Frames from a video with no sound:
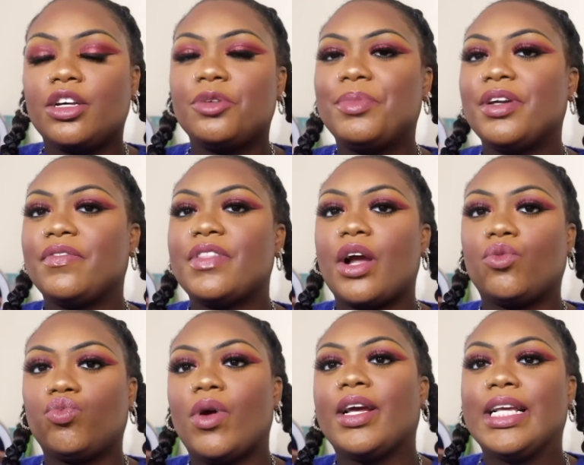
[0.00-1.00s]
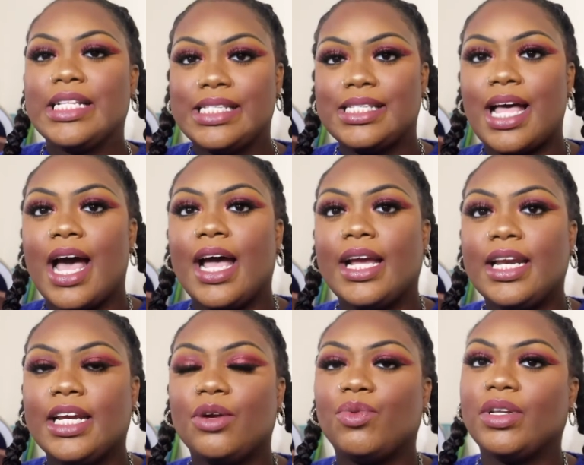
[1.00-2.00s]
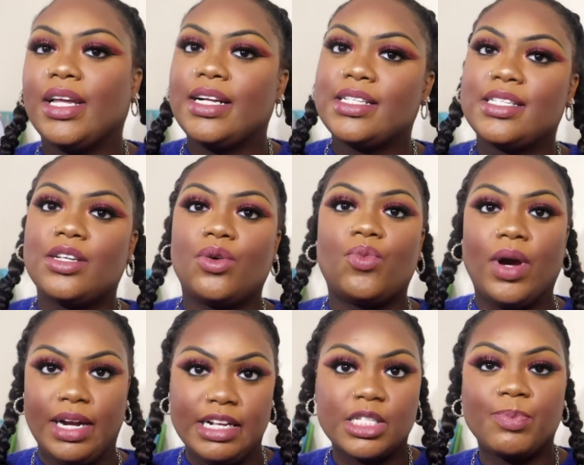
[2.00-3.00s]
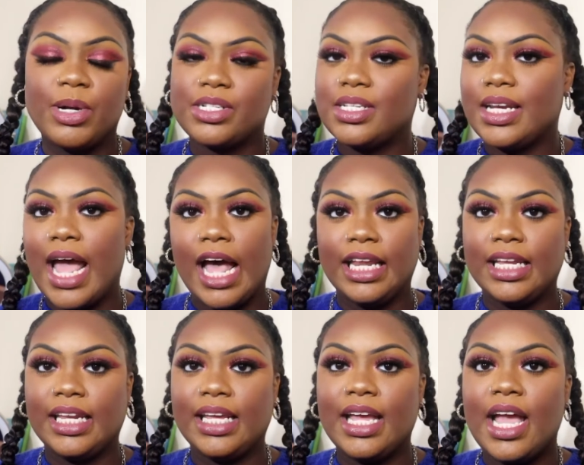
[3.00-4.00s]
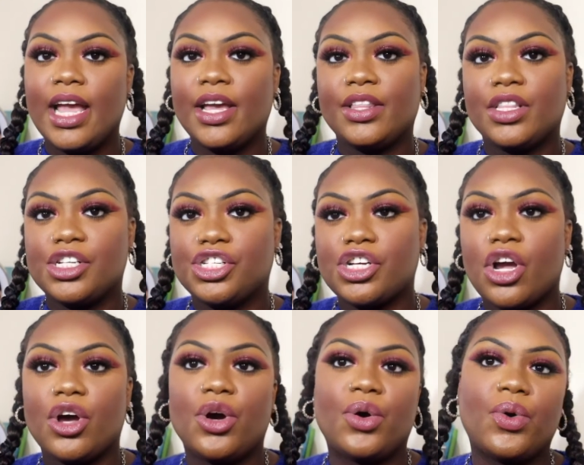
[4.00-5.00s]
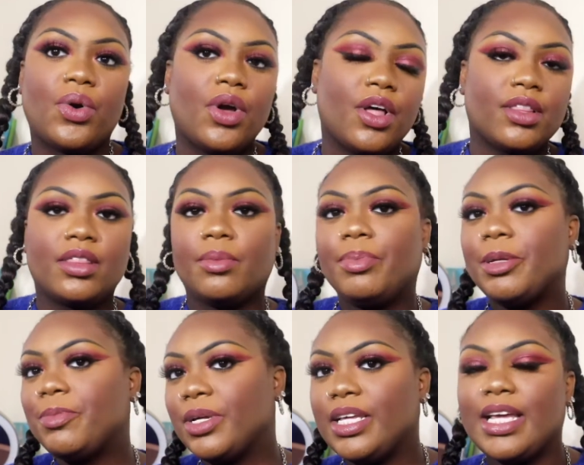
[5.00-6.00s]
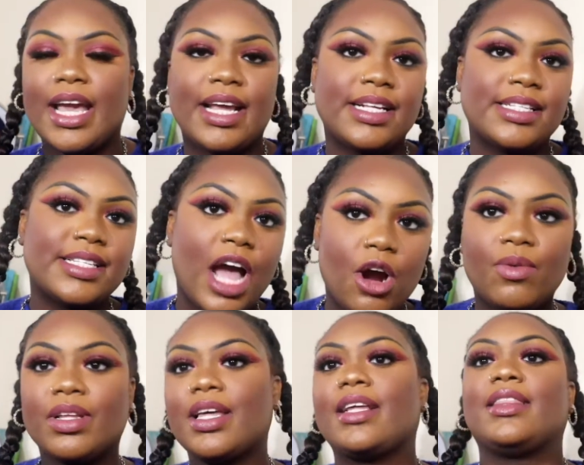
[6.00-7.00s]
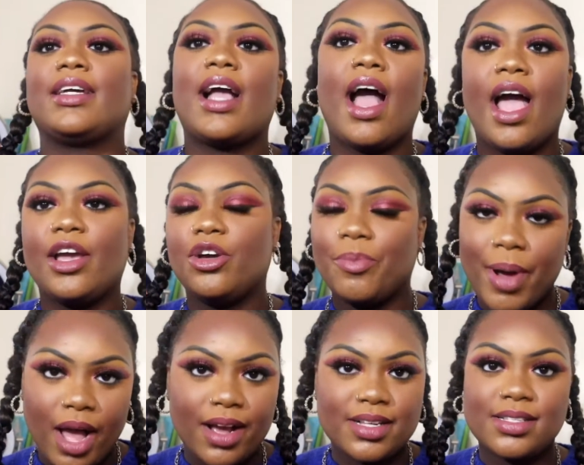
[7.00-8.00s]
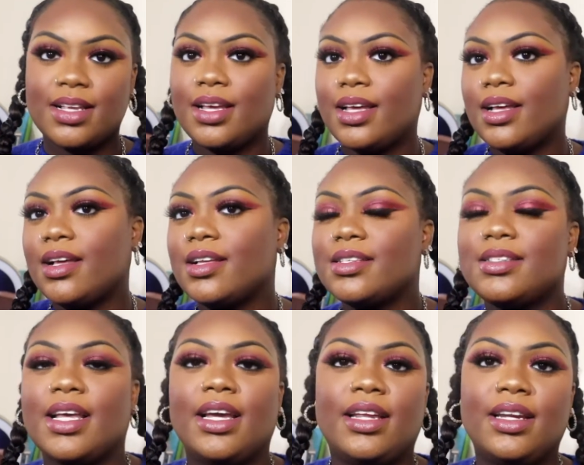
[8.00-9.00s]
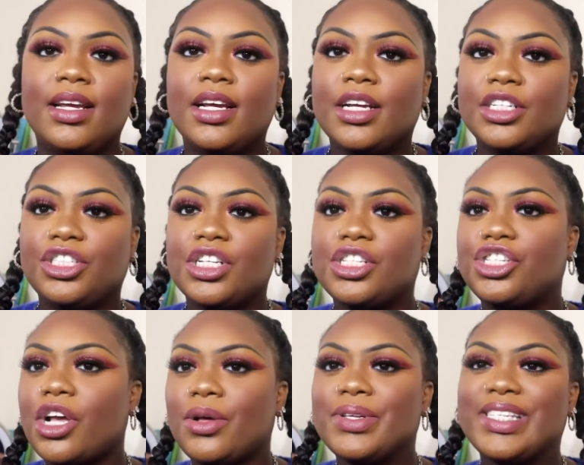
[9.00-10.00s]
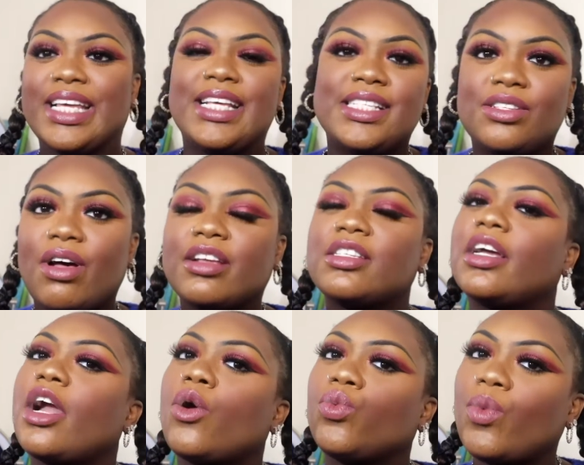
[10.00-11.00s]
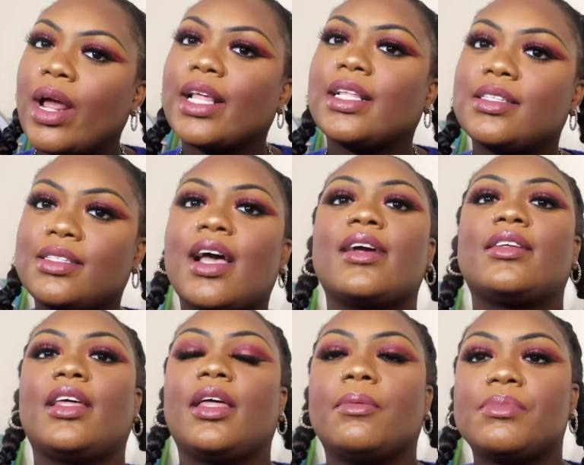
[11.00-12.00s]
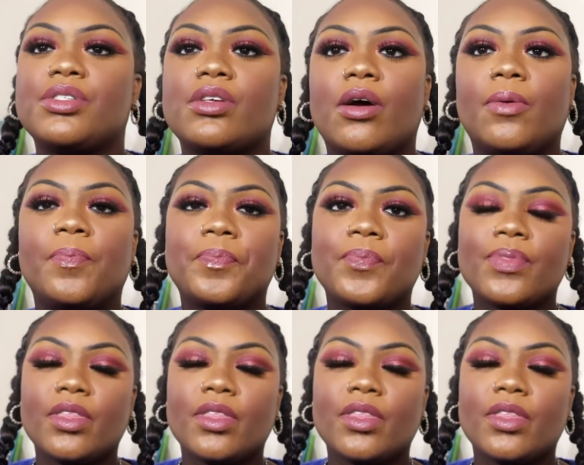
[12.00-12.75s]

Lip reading: a little bit of that rugged side, and it relates to, one, his personality in the show, the people he hangs out with, like the guy who boxes, and just shows that he still has like a rugged side to him. So